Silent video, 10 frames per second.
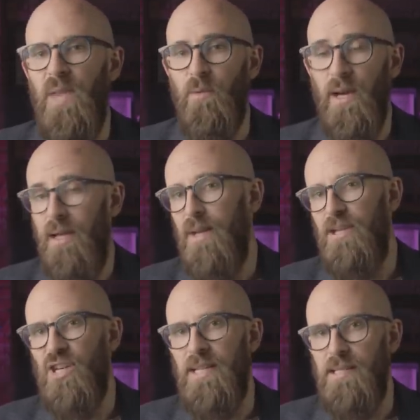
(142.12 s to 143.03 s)
they were
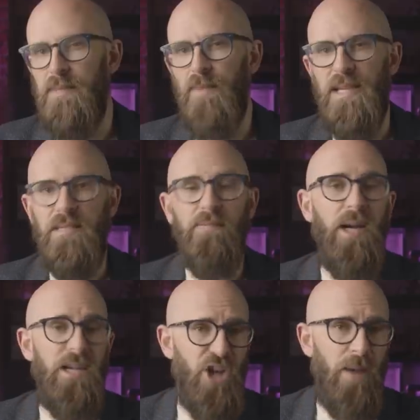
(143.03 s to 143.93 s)
eventually displaced
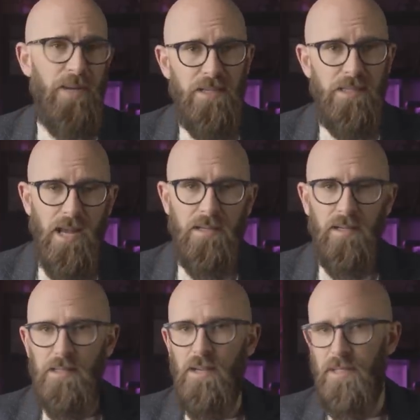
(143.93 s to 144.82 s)
by Japanese
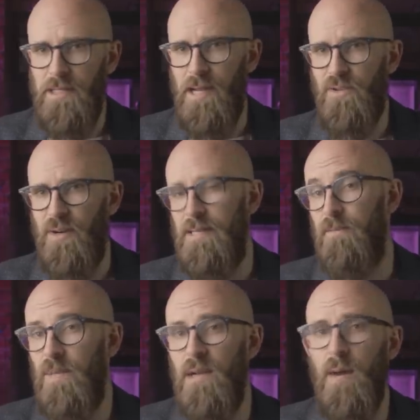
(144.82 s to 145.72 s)
settlers over the centuries.
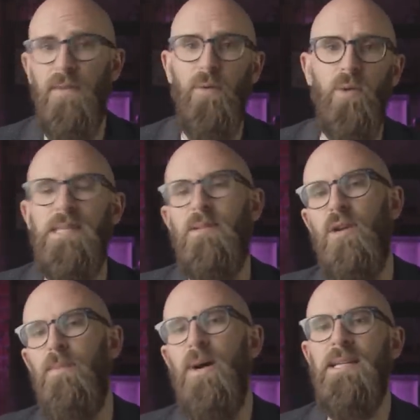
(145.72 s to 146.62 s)
Red Army forces
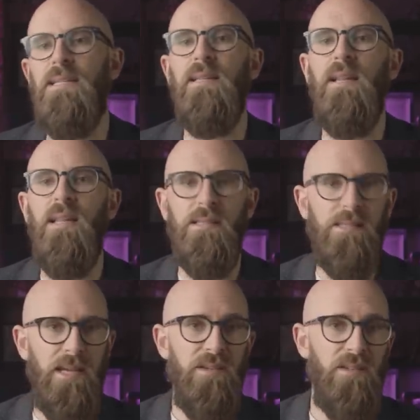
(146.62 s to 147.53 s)
occupied it in the last
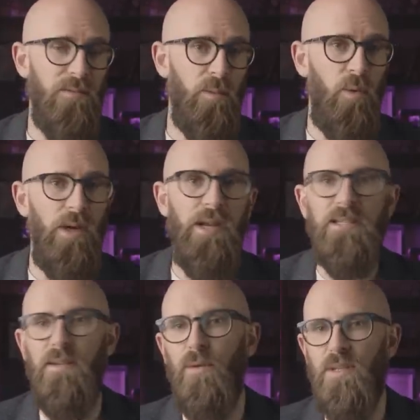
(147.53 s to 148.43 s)
stages of the war in
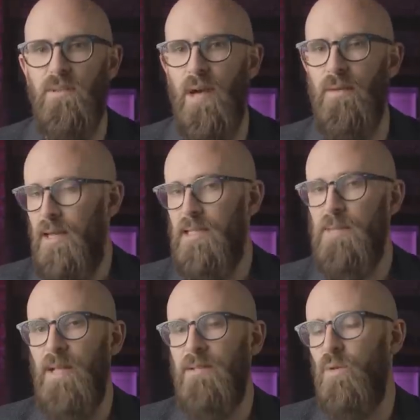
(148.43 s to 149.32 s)
1945 and
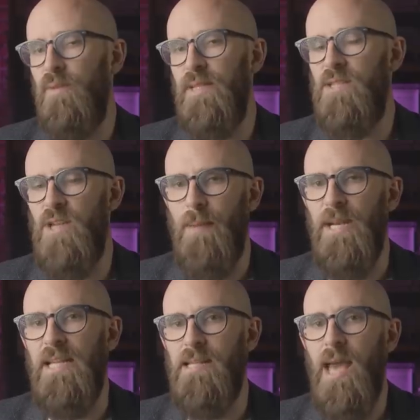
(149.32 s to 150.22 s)
expelled all of its
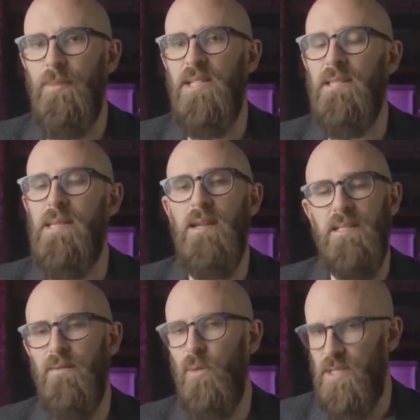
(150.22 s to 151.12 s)
Japanese inhabitants in
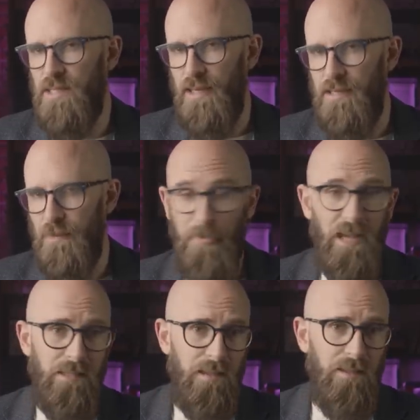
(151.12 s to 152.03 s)
1946.
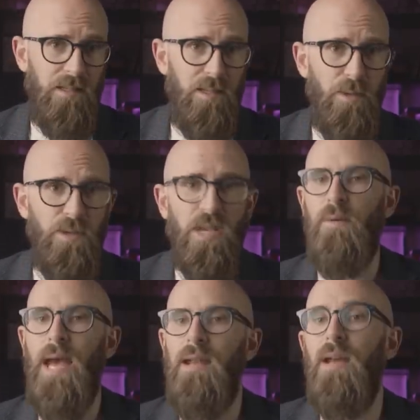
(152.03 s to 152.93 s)
Thanks to this dispute,
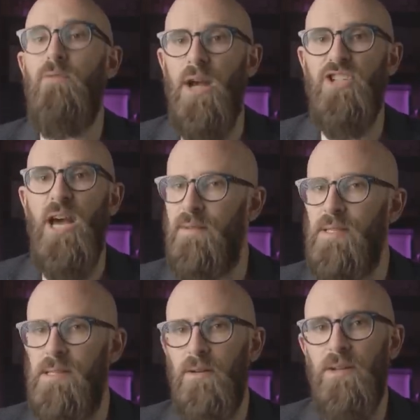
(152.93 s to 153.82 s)
Japan and Russia have
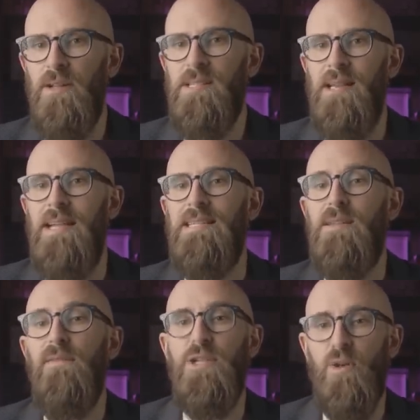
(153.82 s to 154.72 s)
still not signed an
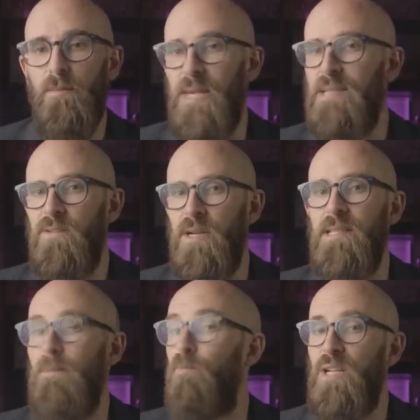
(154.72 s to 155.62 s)
official peace
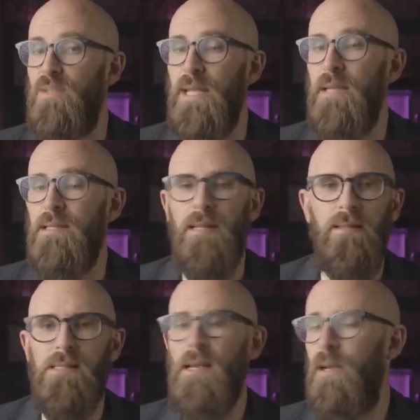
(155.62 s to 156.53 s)
treaty, which means that
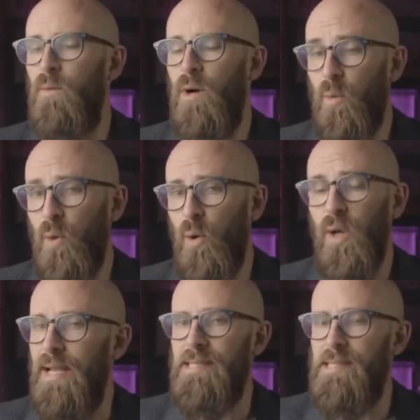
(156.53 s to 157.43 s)
the Second World War
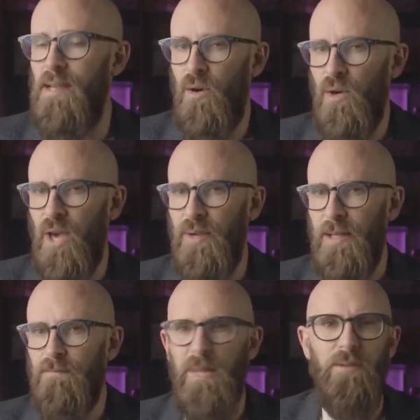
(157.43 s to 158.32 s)
is still ongoing.
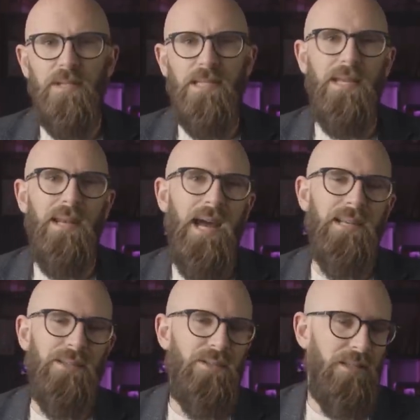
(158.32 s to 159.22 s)
Many would see it
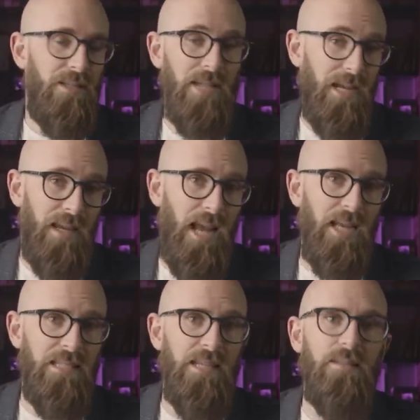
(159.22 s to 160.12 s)
as just a
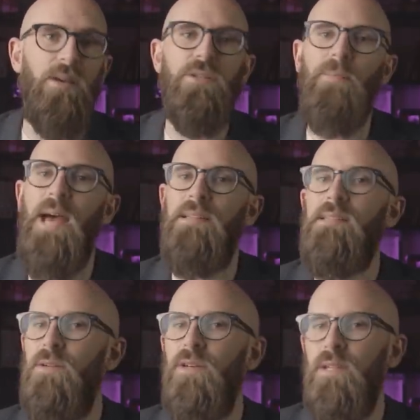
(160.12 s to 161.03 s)
technicality, though Japan
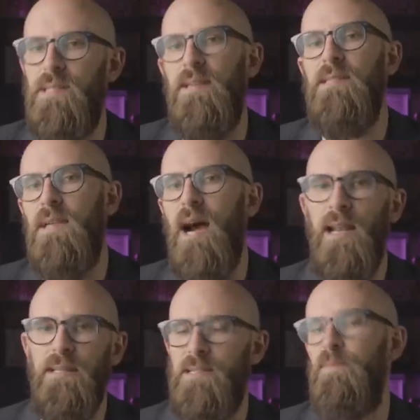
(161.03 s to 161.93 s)
still considers the
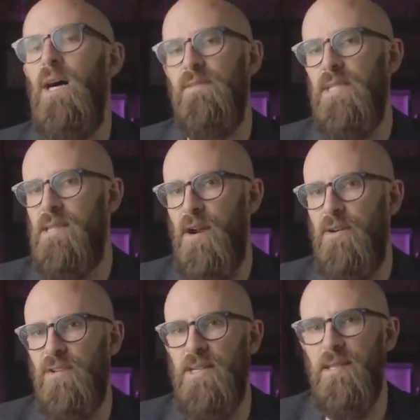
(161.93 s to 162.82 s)
islands part of its
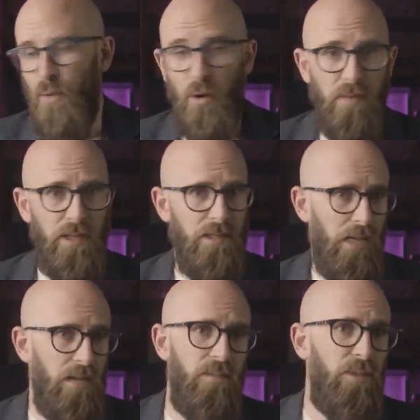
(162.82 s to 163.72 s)
territories. Moreover,
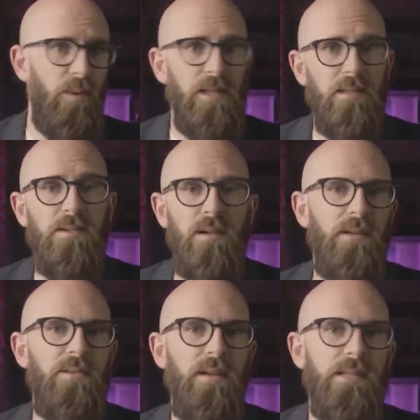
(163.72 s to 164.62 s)
tension between the two
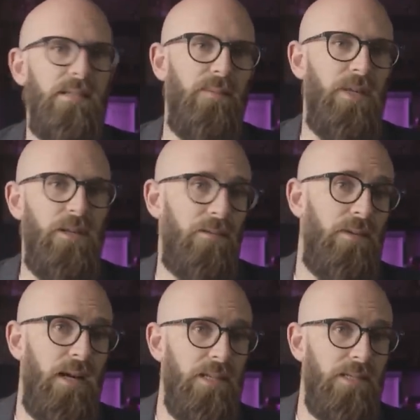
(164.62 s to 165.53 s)
countries have been on the
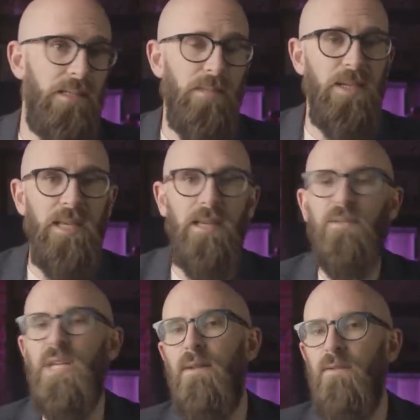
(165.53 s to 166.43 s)
rise since the beginning
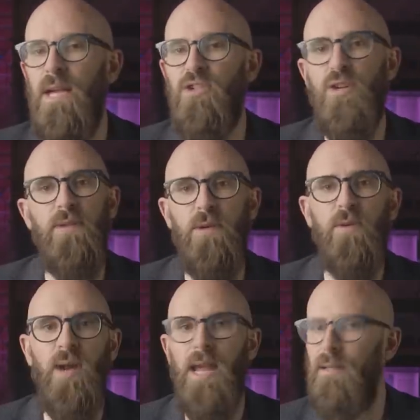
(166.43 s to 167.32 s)
of the invasion of
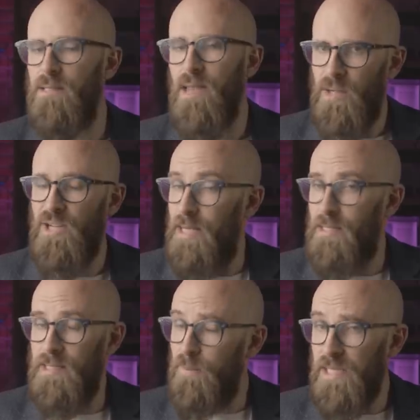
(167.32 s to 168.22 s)
Ukraine, and Russia has
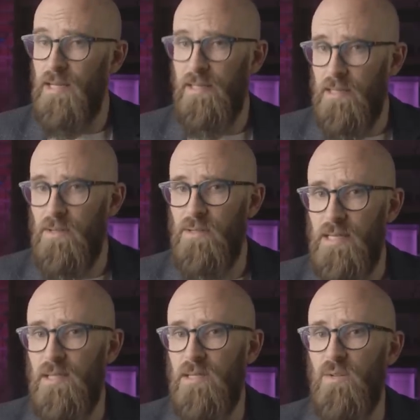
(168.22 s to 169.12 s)
explicitly used
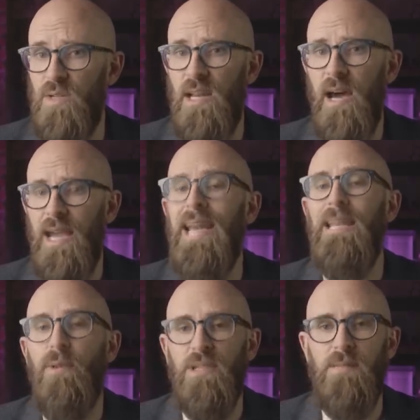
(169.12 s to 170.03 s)
it to deny
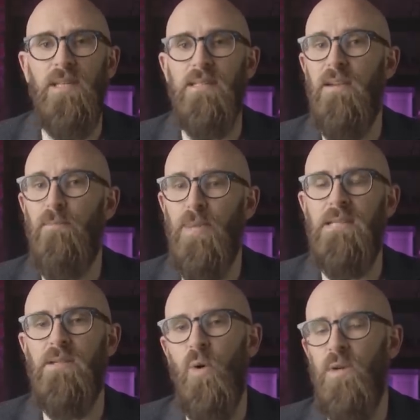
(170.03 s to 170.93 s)
any possibility of
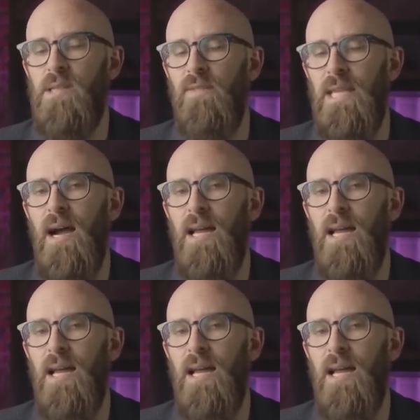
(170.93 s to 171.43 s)
peace talks over the